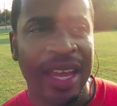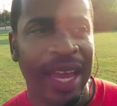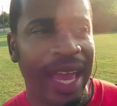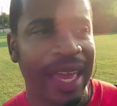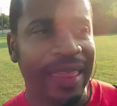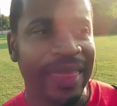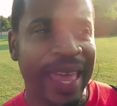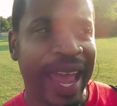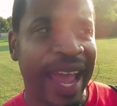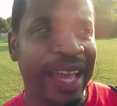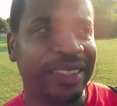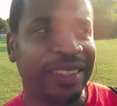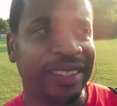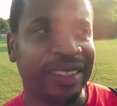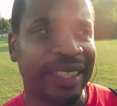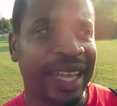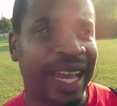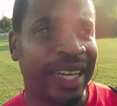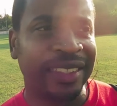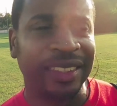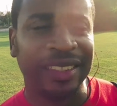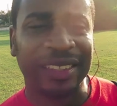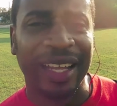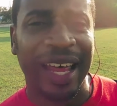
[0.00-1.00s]
and
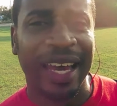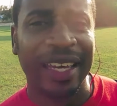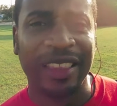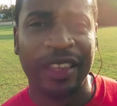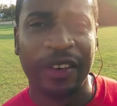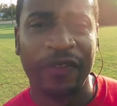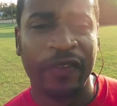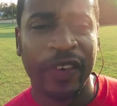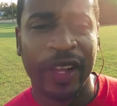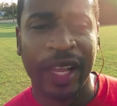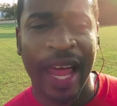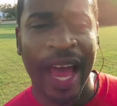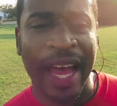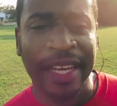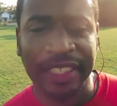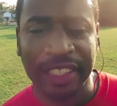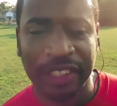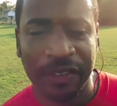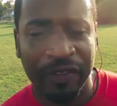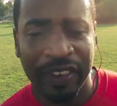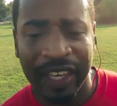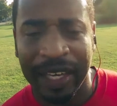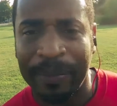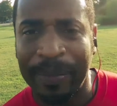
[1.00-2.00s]
that's like the
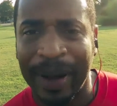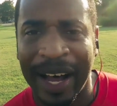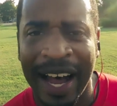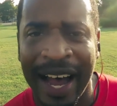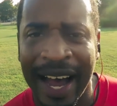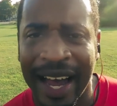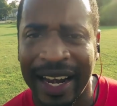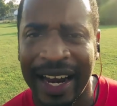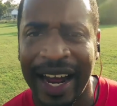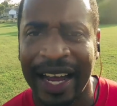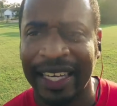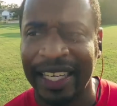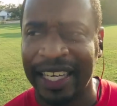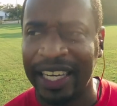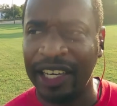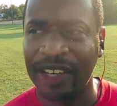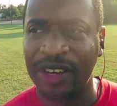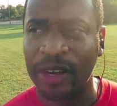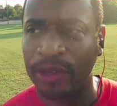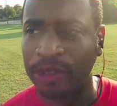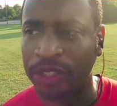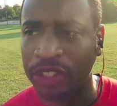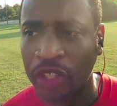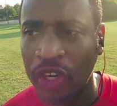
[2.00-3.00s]
philosophy behind
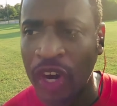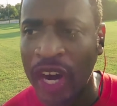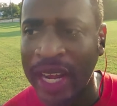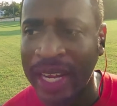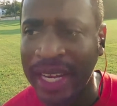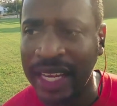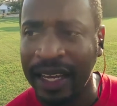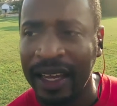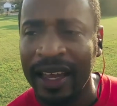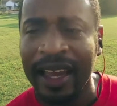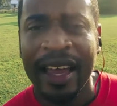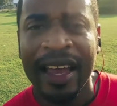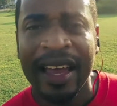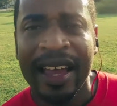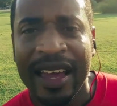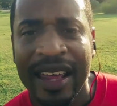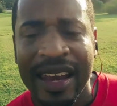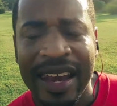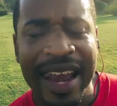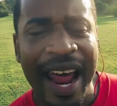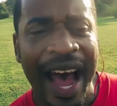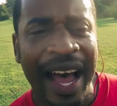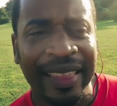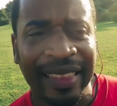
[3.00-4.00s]
Aikido training.
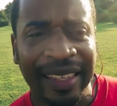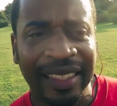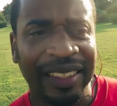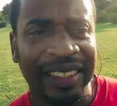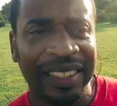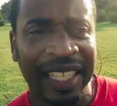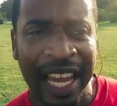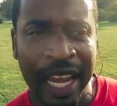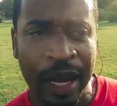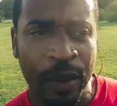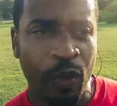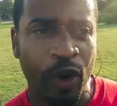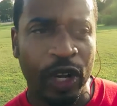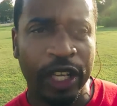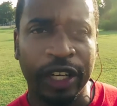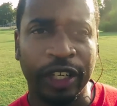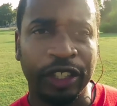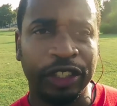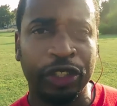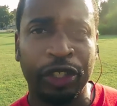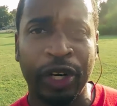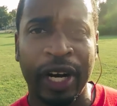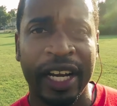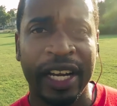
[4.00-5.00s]
Not the same when you're
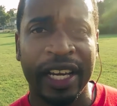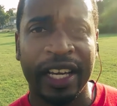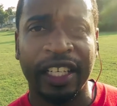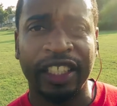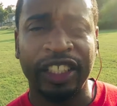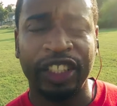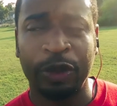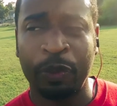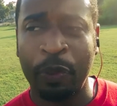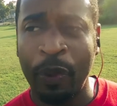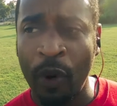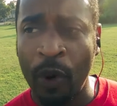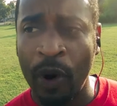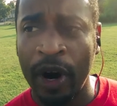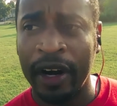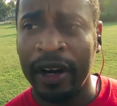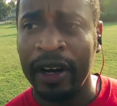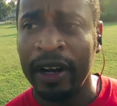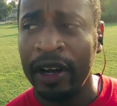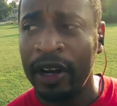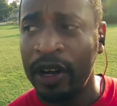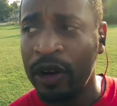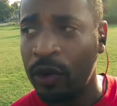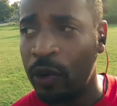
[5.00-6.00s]
training a sport
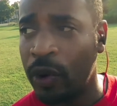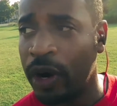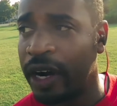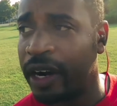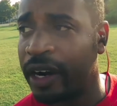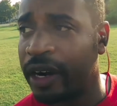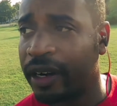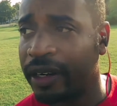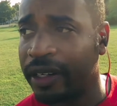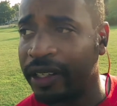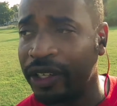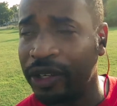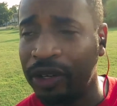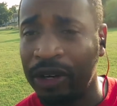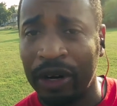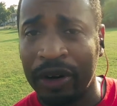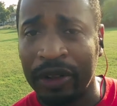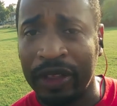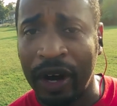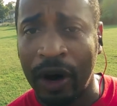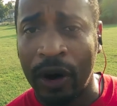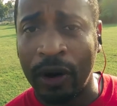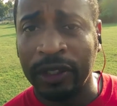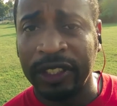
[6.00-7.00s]
where,
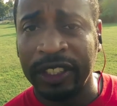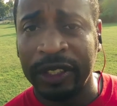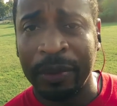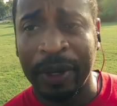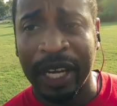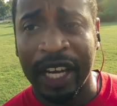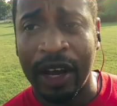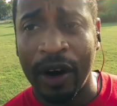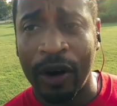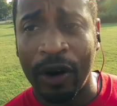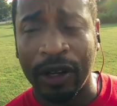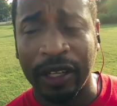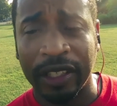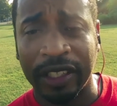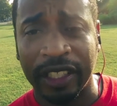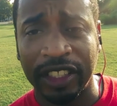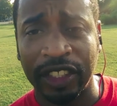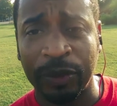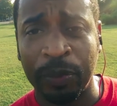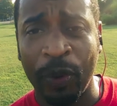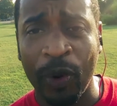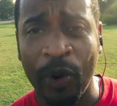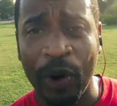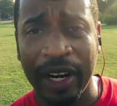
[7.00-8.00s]
the ultimate goal of the
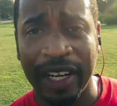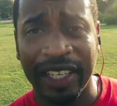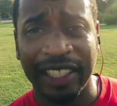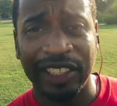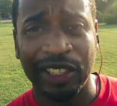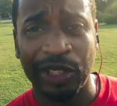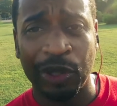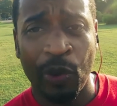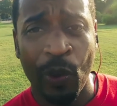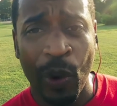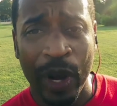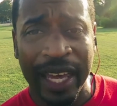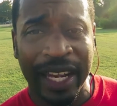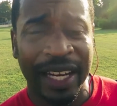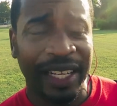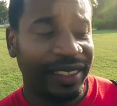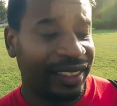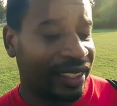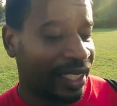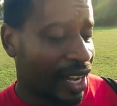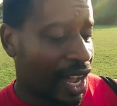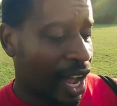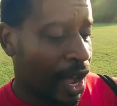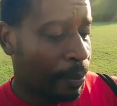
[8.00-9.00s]
sport is to win.
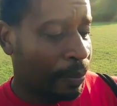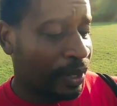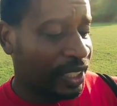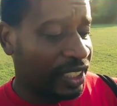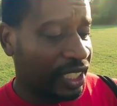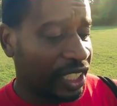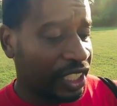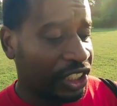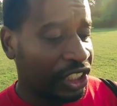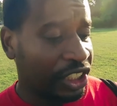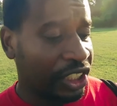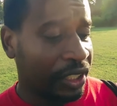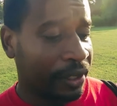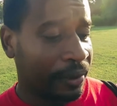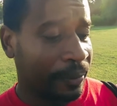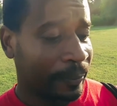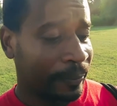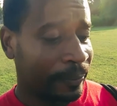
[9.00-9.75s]
It's a competition.